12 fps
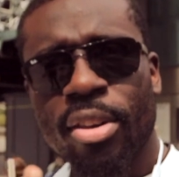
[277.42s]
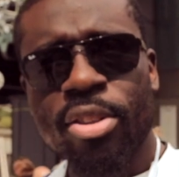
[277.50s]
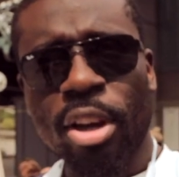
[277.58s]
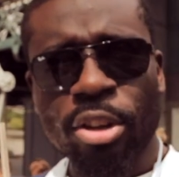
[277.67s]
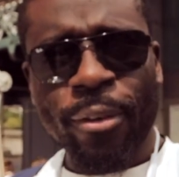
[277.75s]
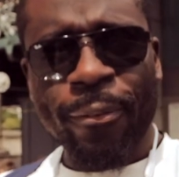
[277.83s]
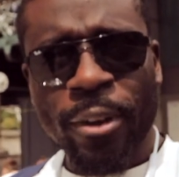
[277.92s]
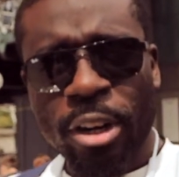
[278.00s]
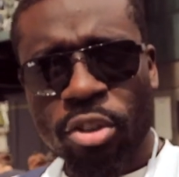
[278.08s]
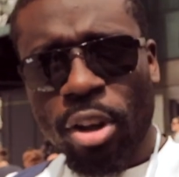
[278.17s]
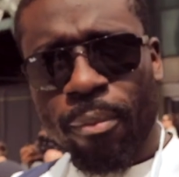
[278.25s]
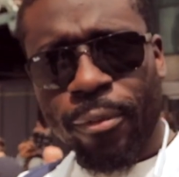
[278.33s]
So I just
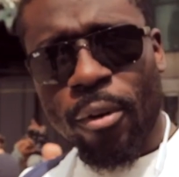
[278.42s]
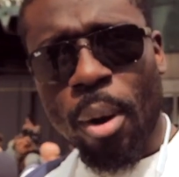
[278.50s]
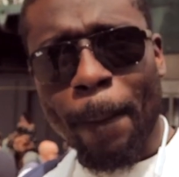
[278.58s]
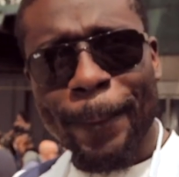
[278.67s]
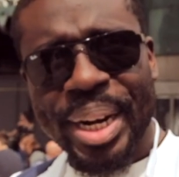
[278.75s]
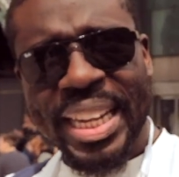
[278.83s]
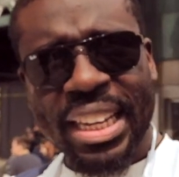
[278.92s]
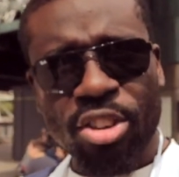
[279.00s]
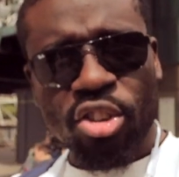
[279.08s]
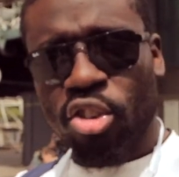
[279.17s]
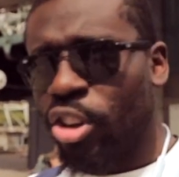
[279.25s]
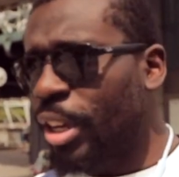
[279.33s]
finished up from Bleecker
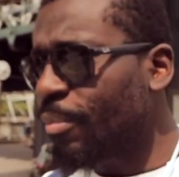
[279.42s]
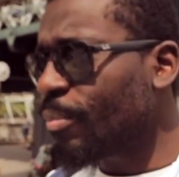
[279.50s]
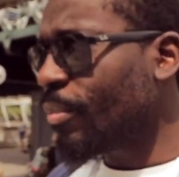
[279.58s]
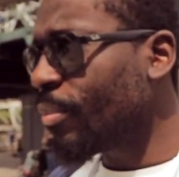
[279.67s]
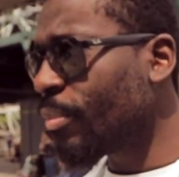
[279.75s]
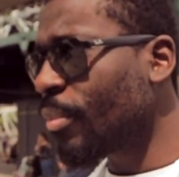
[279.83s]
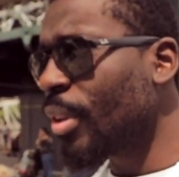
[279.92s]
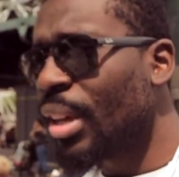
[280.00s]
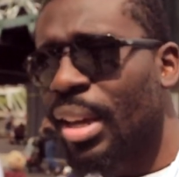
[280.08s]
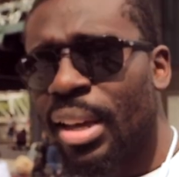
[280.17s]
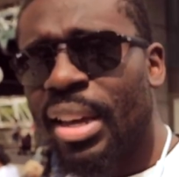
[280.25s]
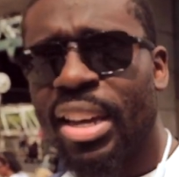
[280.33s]
Street,
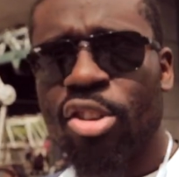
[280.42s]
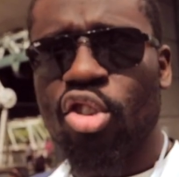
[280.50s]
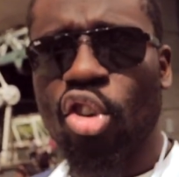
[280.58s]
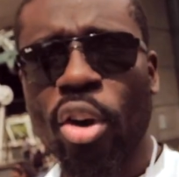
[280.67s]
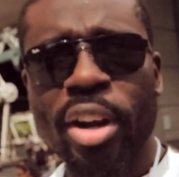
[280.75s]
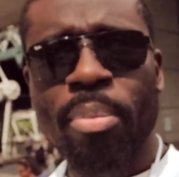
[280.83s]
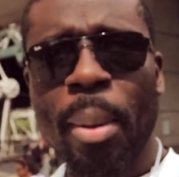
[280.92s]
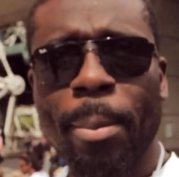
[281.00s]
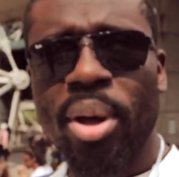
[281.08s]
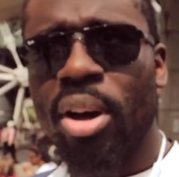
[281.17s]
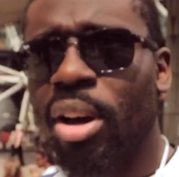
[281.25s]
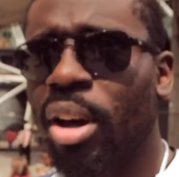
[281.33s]
enjoyed my
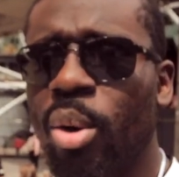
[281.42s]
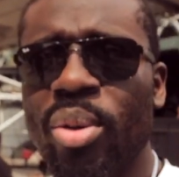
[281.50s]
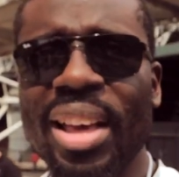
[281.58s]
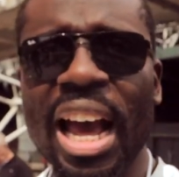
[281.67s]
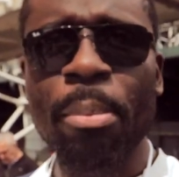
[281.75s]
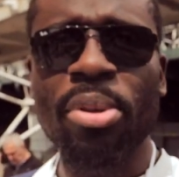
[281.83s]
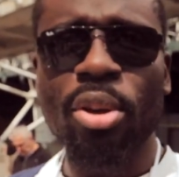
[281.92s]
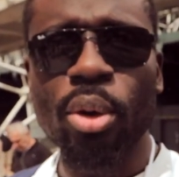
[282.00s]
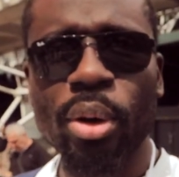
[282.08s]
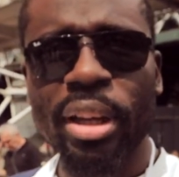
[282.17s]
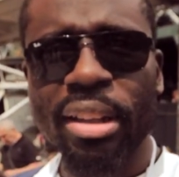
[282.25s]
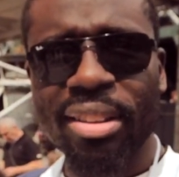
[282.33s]
burger, it was
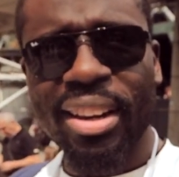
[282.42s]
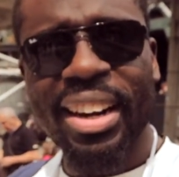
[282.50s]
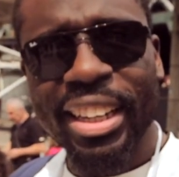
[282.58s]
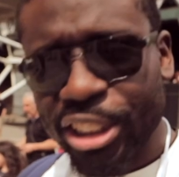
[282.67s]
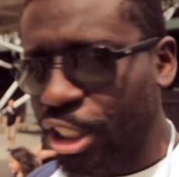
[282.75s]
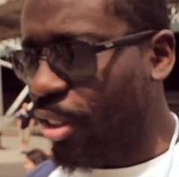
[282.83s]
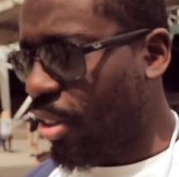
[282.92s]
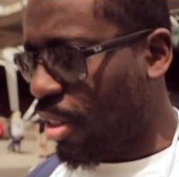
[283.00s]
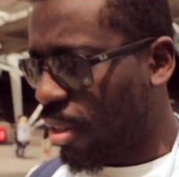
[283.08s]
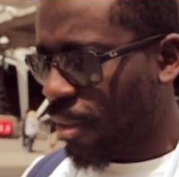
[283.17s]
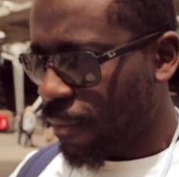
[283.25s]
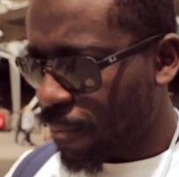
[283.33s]
absolutely
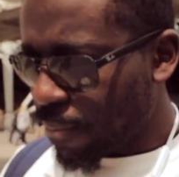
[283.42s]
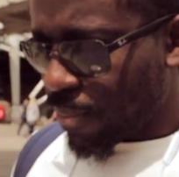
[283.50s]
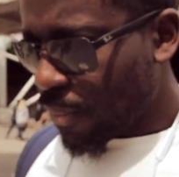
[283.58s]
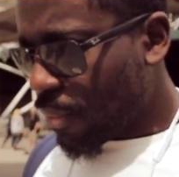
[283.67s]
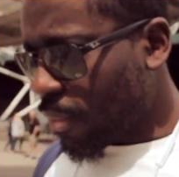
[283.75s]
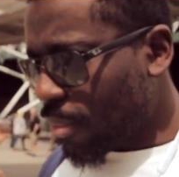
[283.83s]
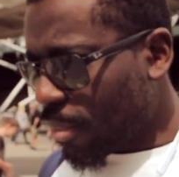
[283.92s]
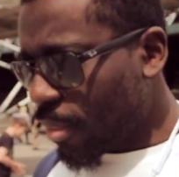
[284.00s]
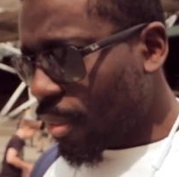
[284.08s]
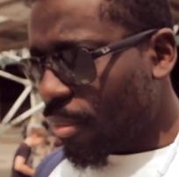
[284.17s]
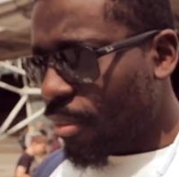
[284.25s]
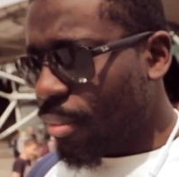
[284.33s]
delicious
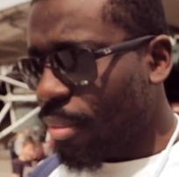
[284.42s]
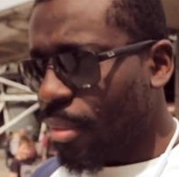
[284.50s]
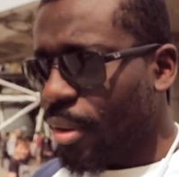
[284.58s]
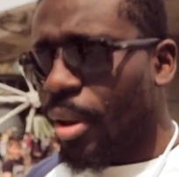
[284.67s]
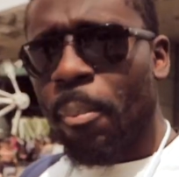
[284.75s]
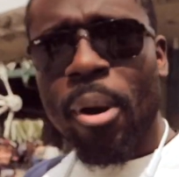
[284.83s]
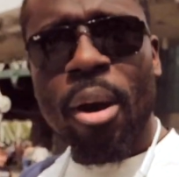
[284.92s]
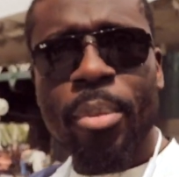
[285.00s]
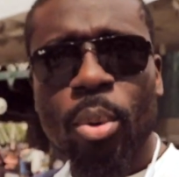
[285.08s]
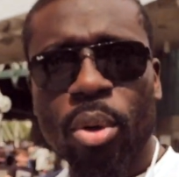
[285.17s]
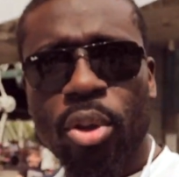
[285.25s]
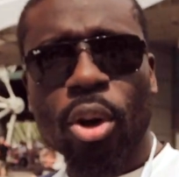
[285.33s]
part
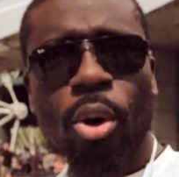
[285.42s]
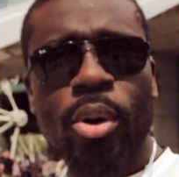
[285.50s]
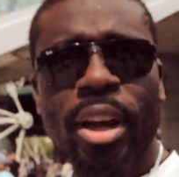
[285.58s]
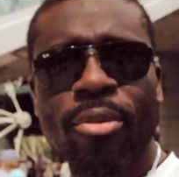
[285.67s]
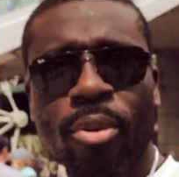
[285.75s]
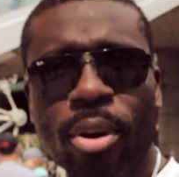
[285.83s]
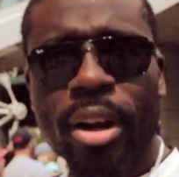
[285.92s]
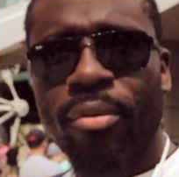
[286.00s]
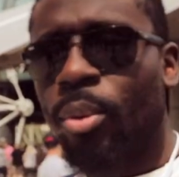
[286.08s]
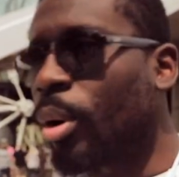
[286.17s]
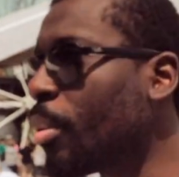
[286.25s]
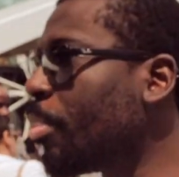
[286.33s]
me wants to go there for
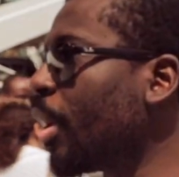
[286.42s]
another one.